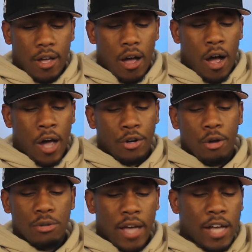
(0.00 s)
I know he
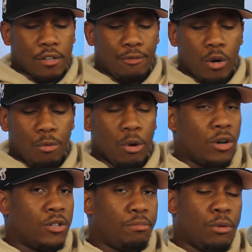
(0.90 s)
was asking for
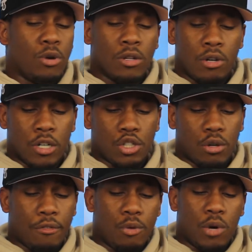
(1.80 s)
it. People were a little unsure
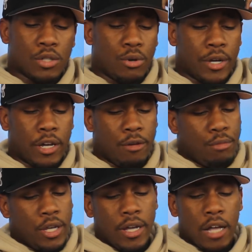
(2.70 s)
if he was gonna get it, but
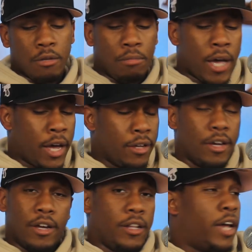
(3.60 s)
he got the bag.
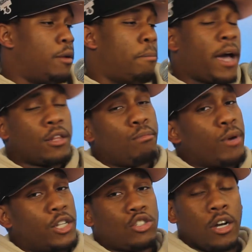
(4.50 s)
They had to back the
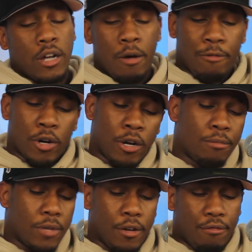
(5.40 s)
Brinks chuck up for
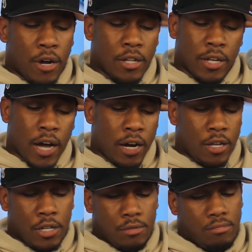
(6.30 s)
him, and he finally got it.
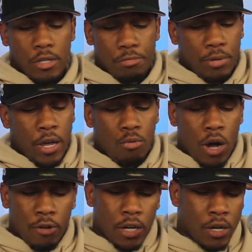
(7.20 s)
And he's playing well
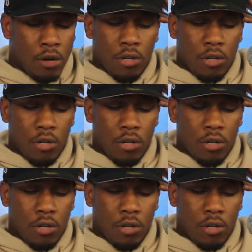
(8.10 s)
right now.